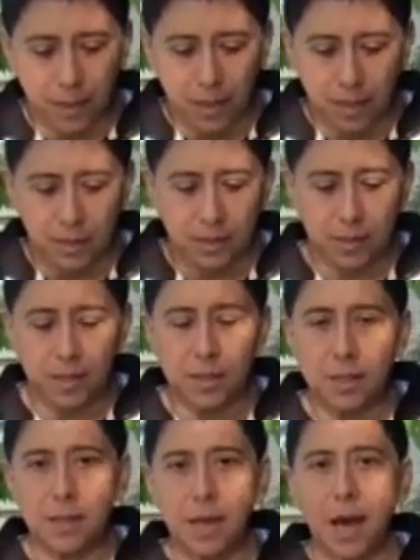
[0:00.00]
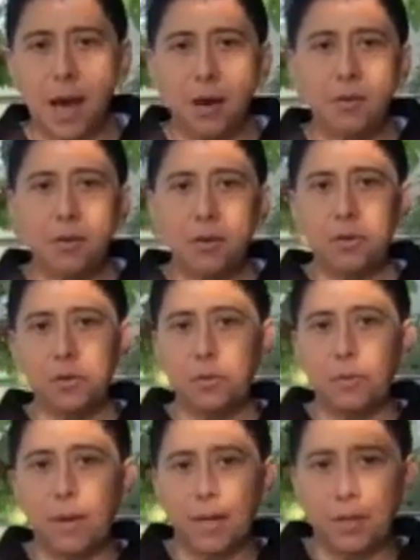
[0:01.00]
sitting down or you
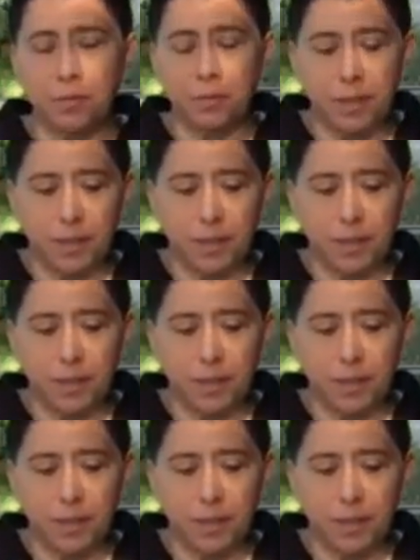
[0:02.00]
want to do it